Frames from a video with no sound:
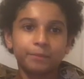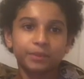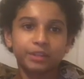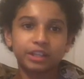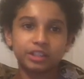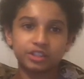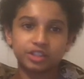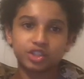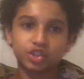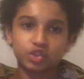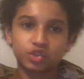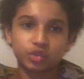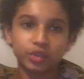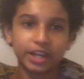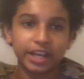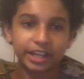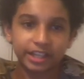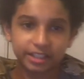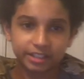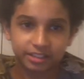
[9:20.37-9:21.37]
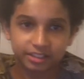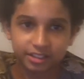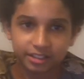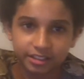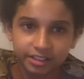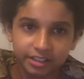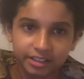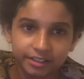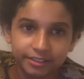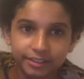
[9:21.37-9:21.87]
constrict.
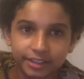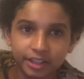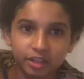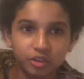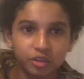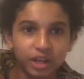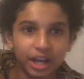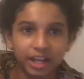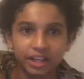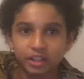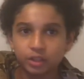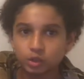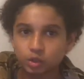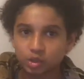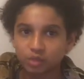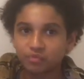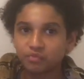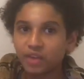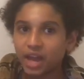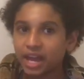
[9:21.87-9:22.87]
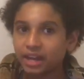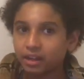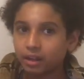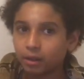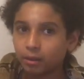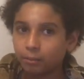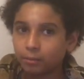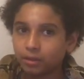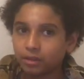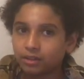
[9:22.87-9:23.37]
They do not use
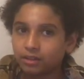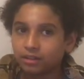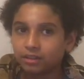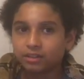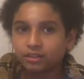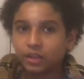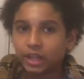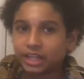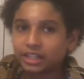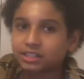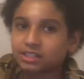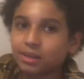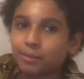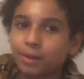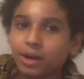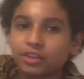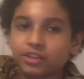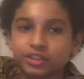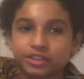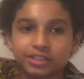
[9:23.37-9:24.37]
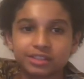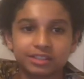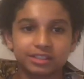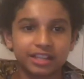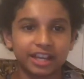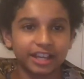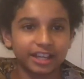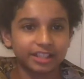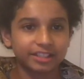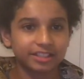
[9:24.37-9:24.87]
venom. Like some other
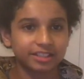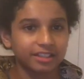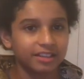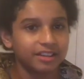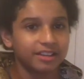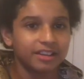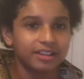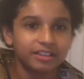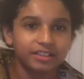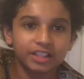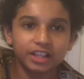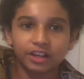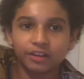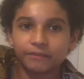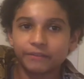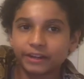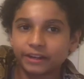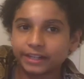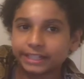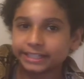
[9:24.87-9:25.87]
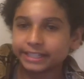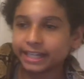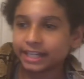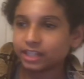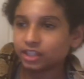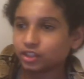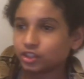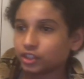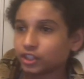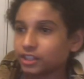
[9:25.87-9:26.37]
snakes that are very
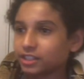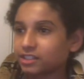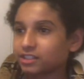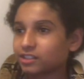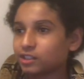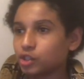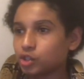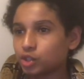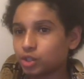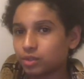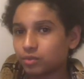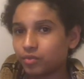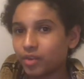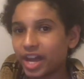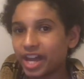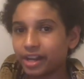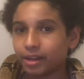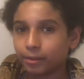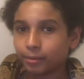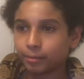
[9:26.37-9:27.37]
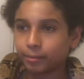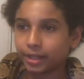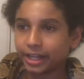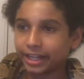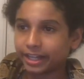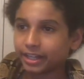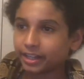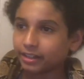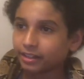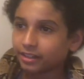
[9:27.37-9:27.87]
dangerous use venom,
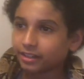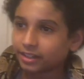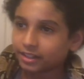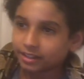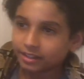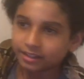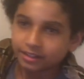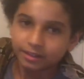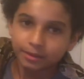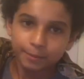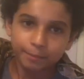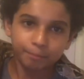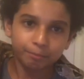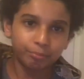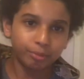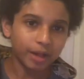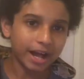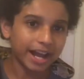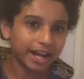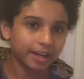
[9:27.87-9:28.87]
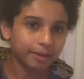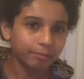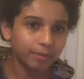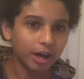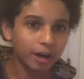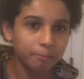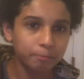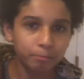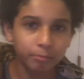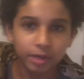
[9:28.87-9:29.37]
like black
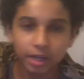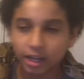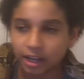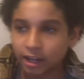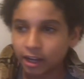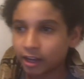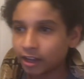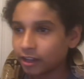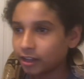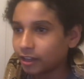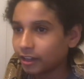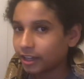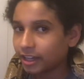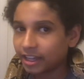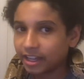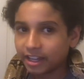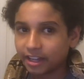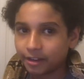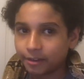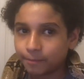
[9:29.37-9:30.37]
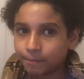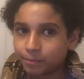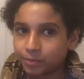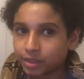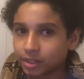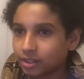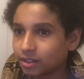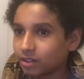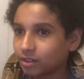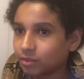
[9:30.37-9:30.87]
mamba and
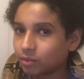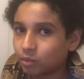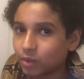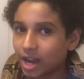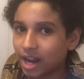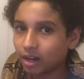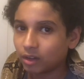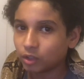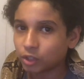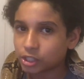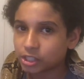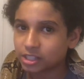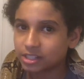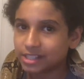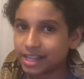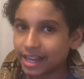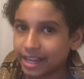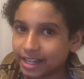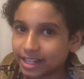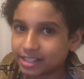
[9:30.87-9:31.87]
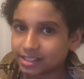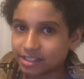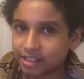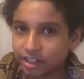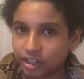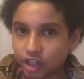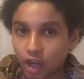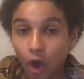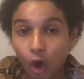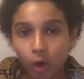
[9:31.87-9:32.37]
rattlesnakes
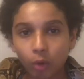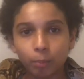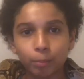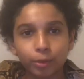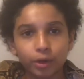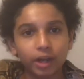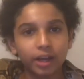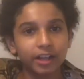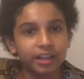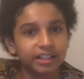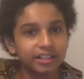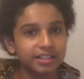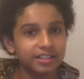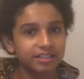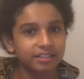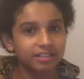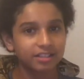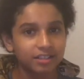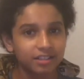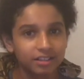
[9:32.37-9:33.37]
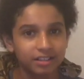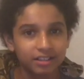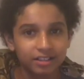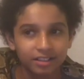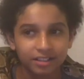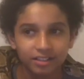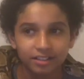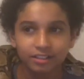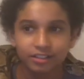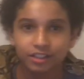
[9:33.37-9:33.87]
and cobras.
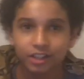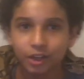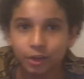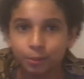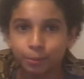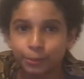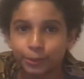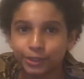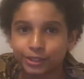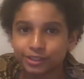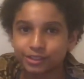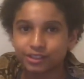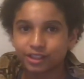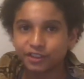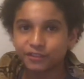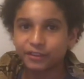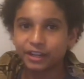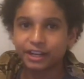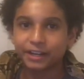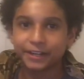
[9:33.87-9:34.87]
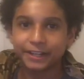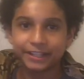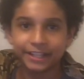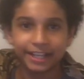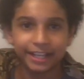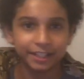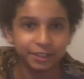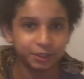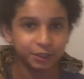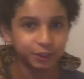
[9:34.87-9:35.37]
Cobras are very
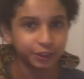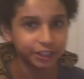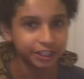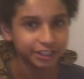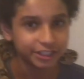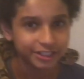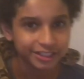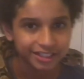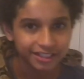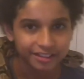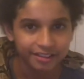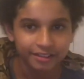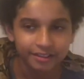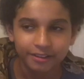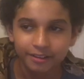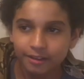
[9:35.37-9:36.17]
dangerous,